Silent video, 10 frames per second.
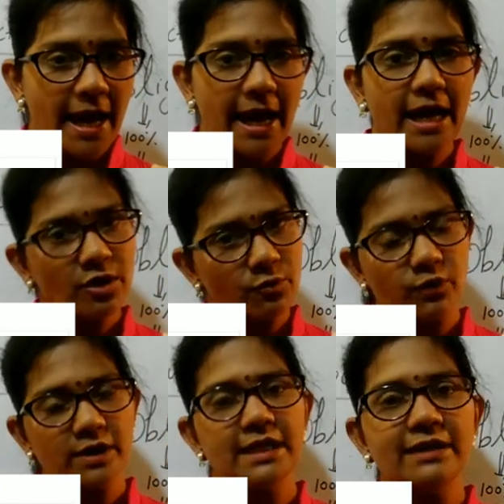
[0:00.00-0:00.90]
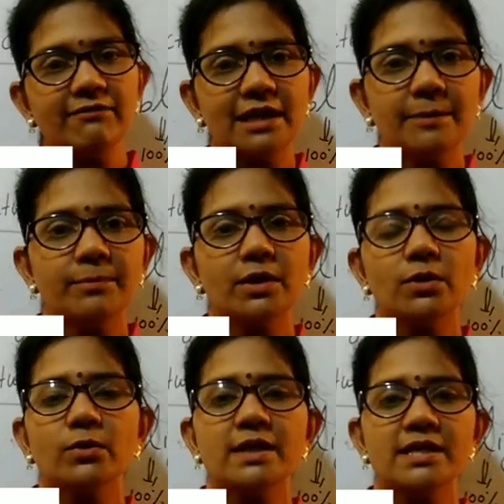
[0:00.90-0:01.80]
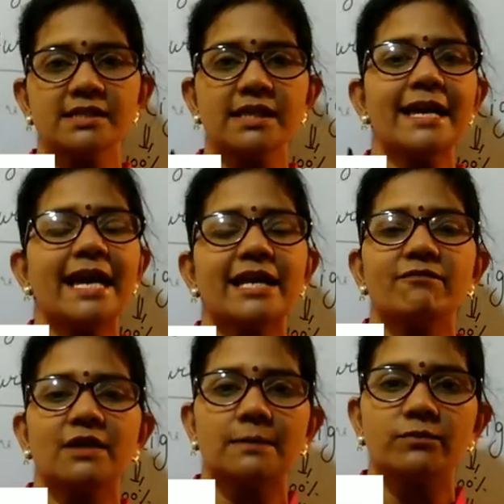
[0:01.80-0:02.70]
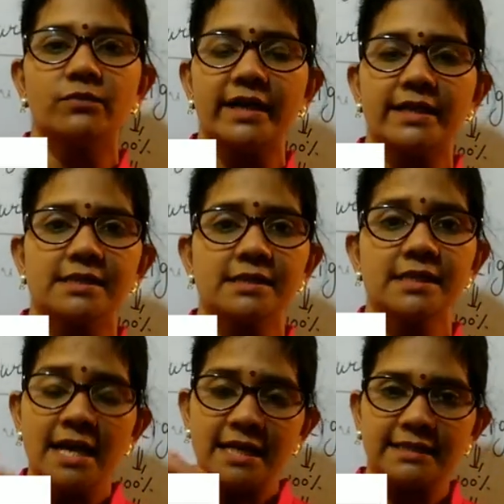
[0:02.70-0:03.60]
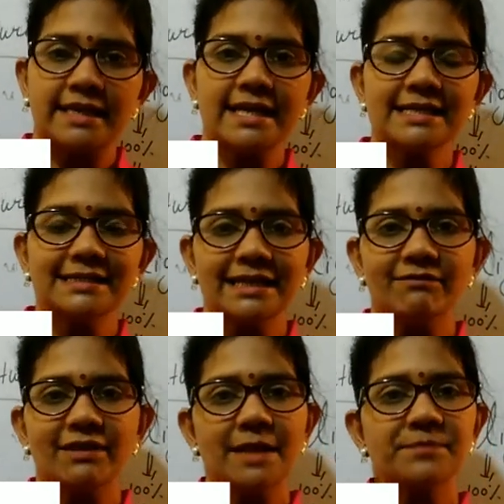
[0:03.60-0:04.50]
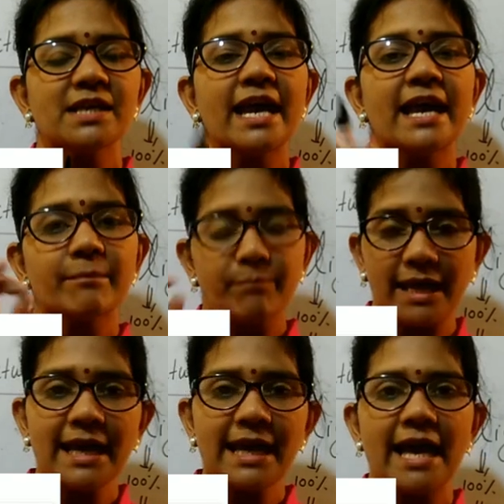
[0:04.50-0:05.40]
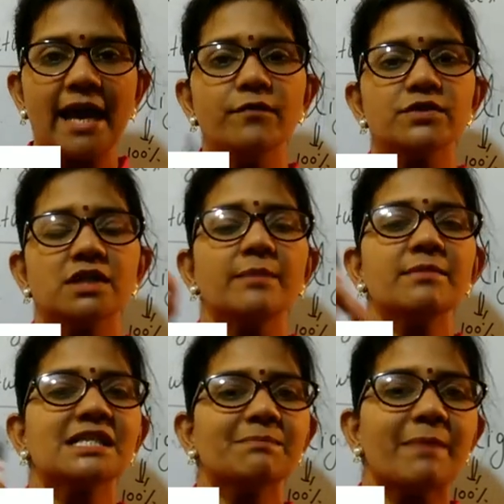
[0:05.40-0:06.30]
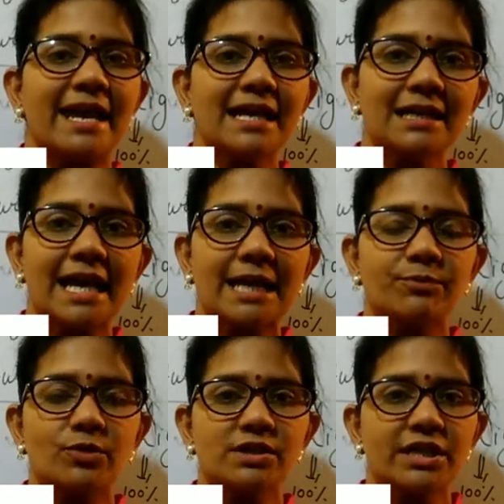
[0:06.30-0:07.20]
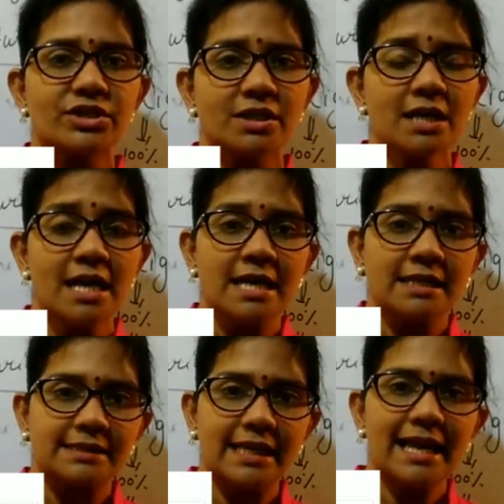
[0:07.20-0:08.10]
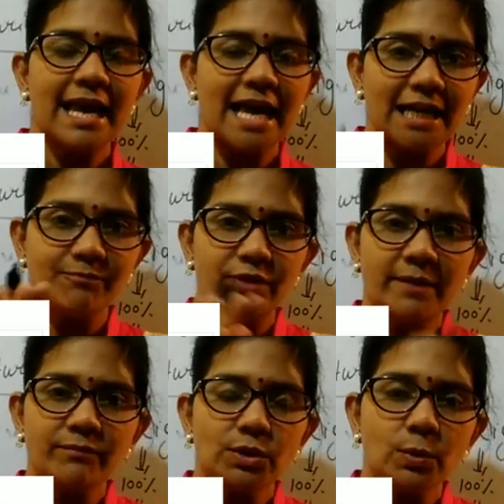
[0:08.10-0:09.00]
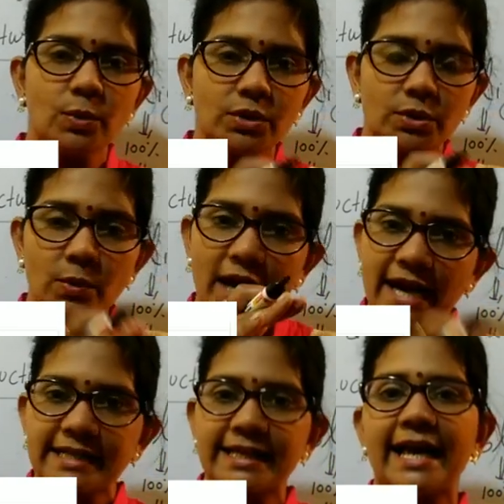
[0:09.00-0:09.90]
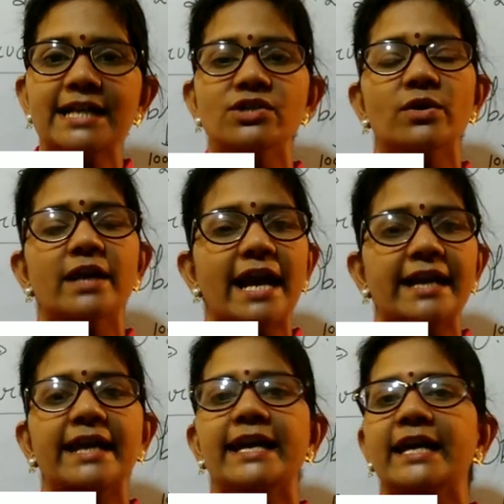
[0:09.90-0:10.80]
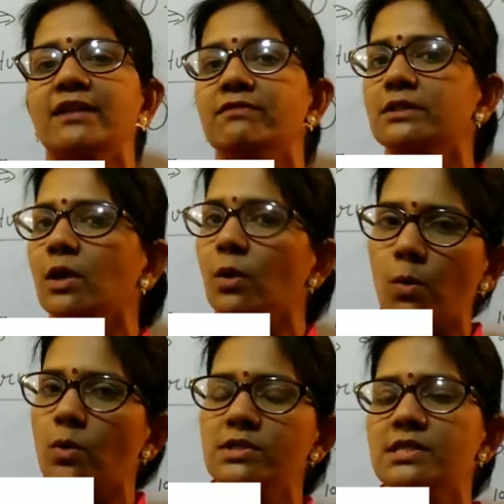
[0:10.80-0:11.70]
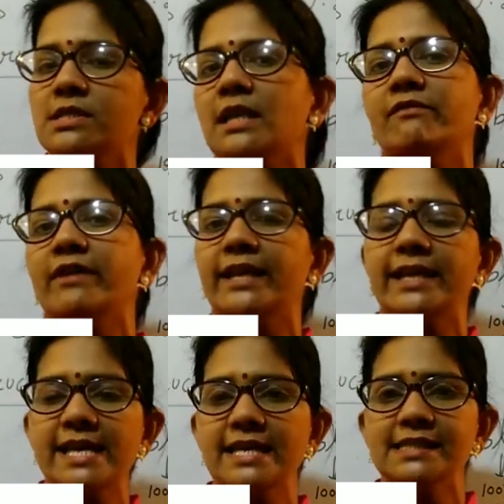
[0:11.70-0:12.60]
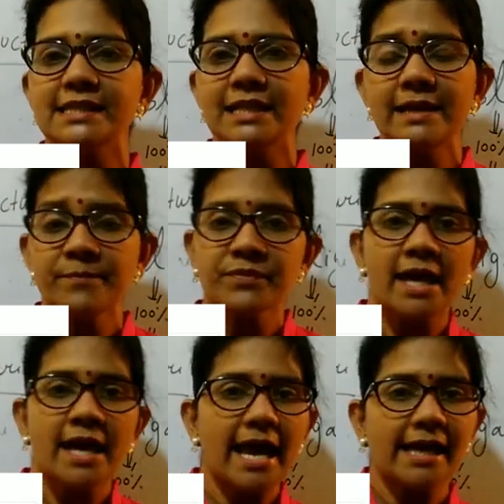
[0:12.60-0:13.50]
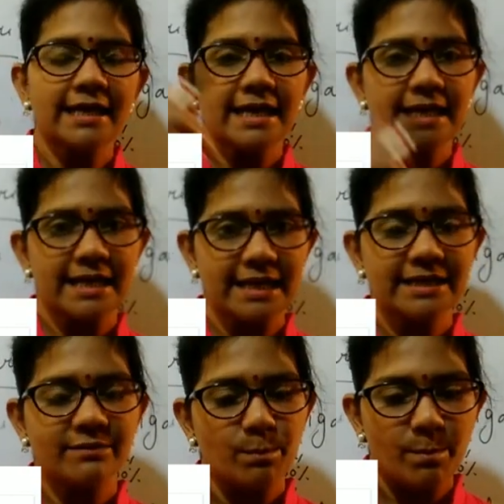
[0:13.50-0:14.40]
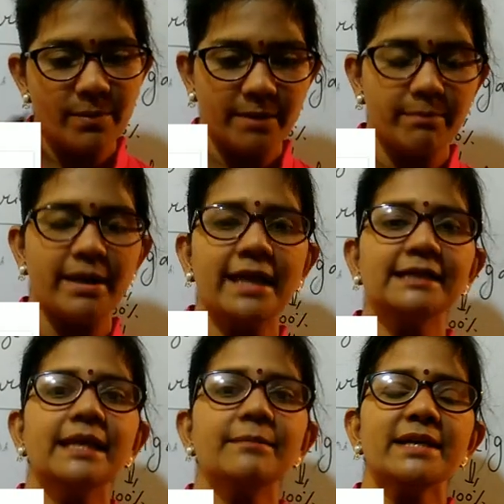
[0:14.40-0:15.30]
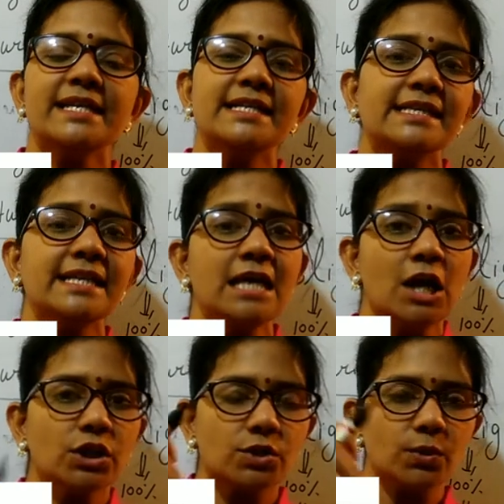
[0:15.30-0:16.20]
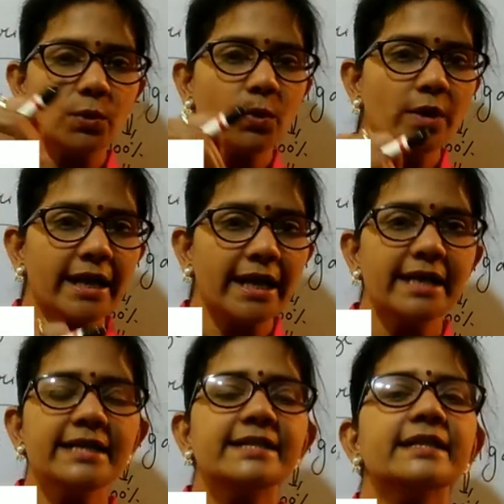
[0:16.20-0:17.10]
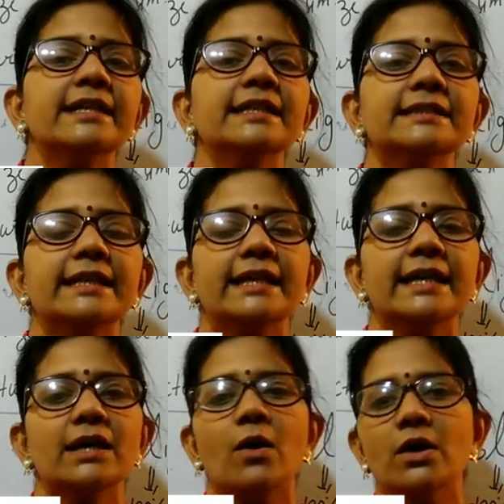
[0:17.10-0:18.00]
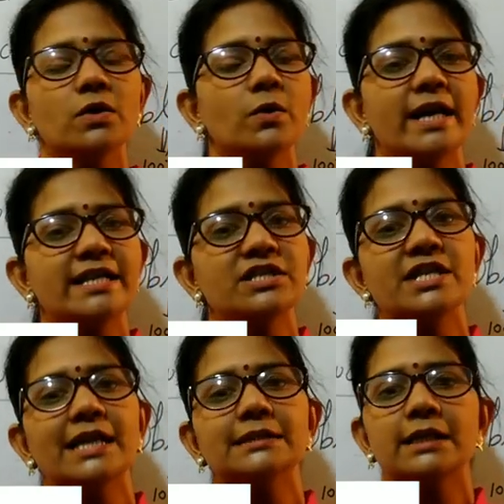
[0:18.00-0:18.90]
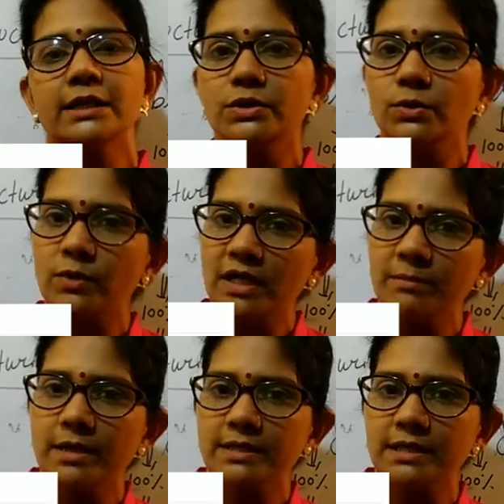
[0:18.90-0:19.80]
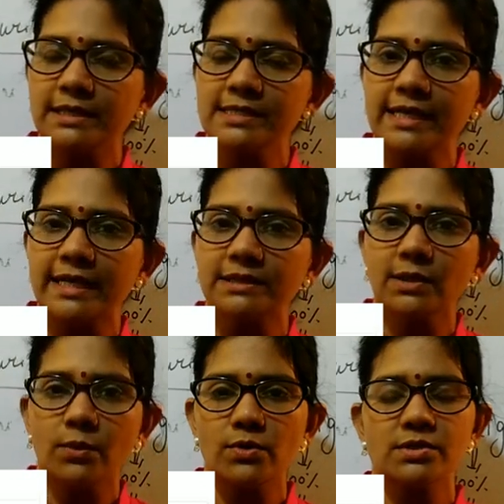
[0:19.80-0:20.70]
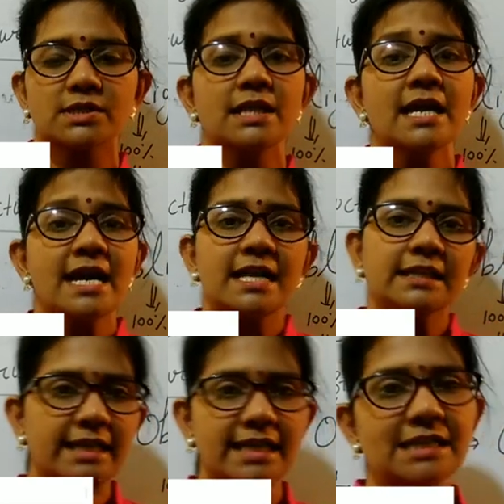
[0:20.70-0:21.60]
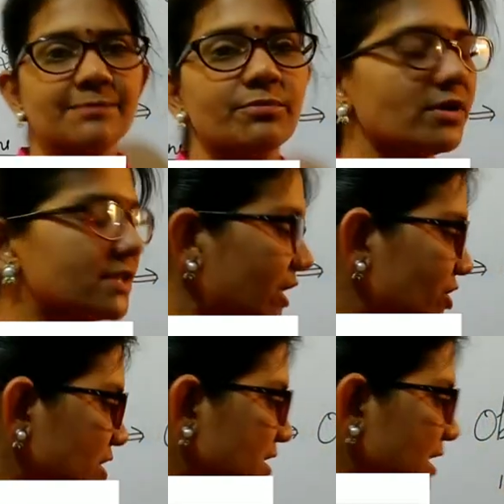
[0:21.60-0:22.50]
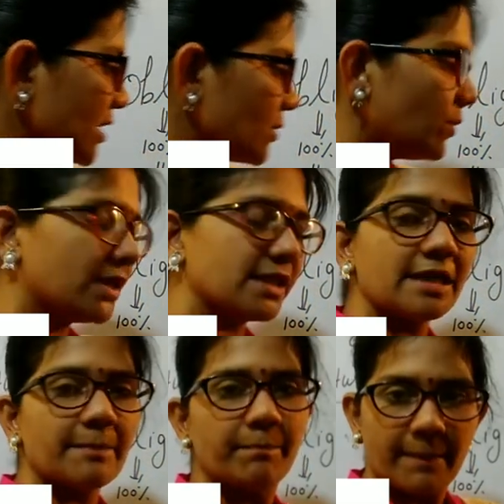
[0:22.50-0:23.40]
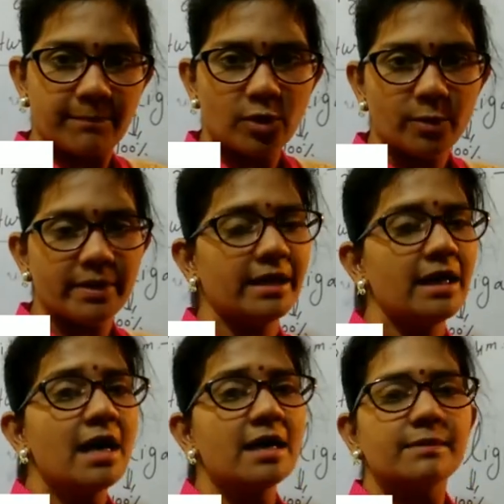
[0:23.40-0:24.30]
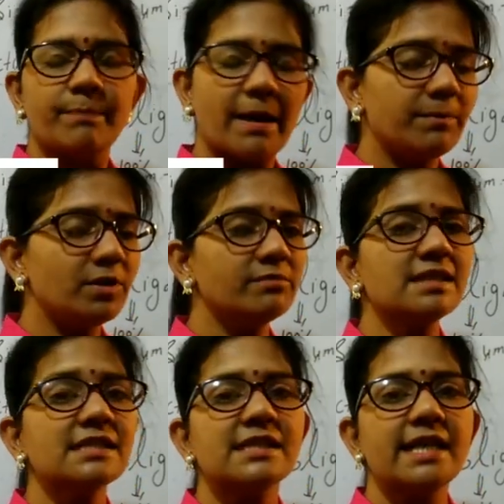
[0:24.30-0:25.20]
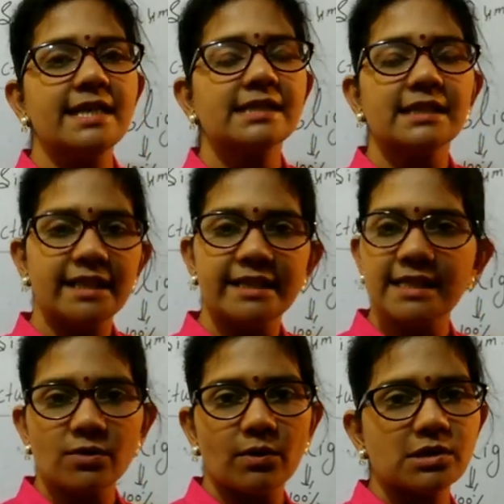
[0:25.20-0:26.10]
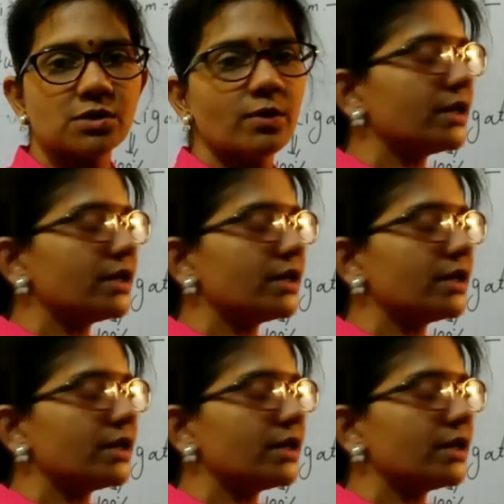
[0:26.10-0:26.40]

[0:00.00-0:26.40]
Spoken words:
and with envelope are known as the enveloped viruses. These envelopes may have some spike-like projection. They help them to attach or adhere with the host cell very easily, and it may make them easy to enter there or to inject their nucleic material inside the host cell. These projections are known as the papillomers. That is also a